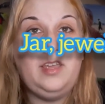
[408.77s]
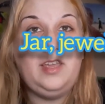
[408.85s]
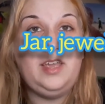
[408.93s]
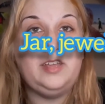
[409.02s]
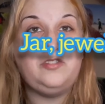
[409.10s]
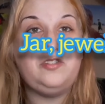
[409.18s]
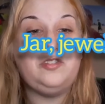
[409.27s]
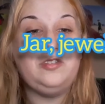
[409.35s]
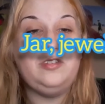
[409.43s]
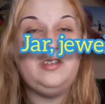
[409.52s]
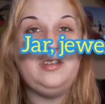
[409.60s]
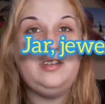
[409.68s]
It's
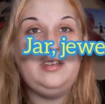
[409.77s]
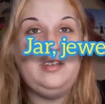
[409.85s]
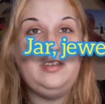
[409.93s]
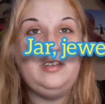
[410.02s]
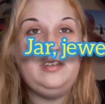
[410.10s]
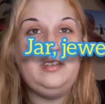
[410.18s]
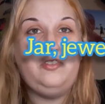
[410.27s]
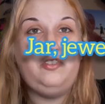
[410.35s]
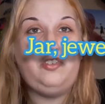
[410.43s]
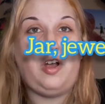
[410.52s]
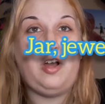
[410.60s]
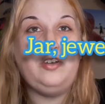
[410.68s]
mm -hmm.
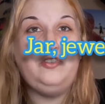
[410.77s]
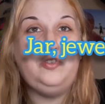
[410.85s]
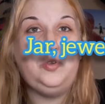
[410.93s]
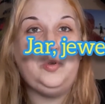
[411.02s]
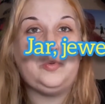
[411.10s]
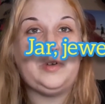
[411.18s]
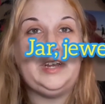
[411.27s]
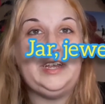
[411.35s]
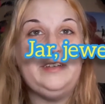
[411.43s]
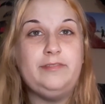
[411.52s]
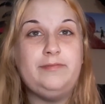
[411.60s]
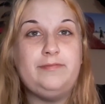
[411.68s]
Jar
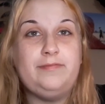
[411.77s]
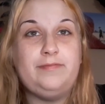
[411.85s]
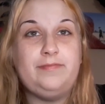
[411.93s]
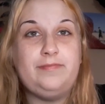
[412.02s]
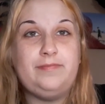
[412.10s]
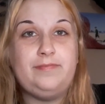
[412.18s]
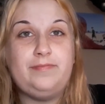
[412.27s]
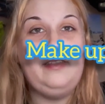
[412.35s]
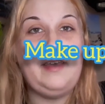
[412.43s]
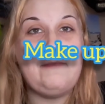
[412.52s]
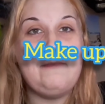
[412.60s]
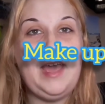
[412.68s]
Jewelry,
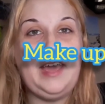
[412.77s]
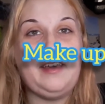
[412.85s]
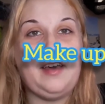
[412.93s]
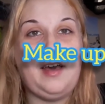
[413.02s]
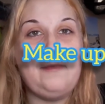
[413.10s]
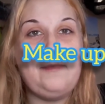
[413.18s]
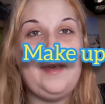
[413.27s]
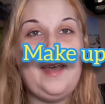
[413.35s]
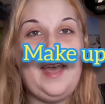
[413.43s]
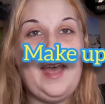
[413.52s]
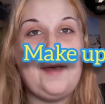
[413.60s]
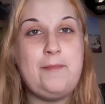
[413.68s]
then Makeup,
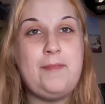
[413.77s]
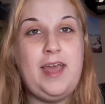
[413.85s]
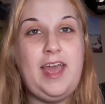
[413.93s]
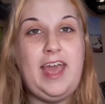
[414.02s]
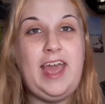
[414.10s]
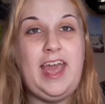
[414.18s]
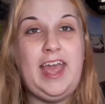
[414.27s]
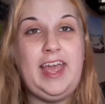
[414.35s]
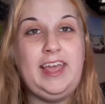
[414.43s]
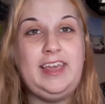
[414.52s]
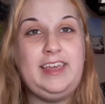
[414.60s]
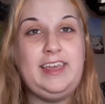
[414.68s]
M
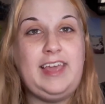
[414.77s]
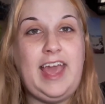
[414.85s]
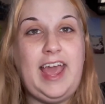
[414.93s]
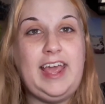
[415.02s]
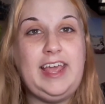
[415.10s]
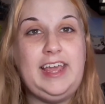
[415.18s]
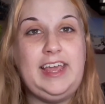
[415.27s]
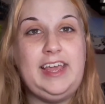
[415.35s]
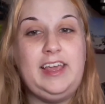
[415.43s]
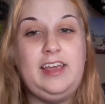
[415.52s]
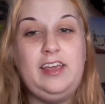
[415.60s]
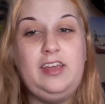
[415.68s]
A K
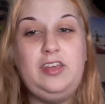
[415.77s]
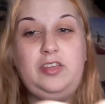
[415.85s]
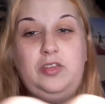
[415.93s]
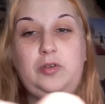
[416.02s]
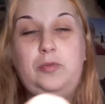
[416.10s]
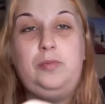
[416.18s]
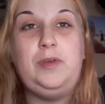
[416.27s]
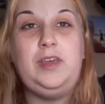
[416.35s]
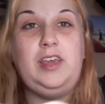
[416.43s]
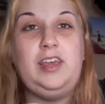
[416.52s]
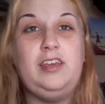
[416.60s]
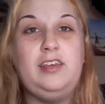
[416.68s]
E U
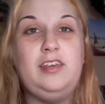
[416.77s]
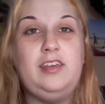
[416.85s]
P.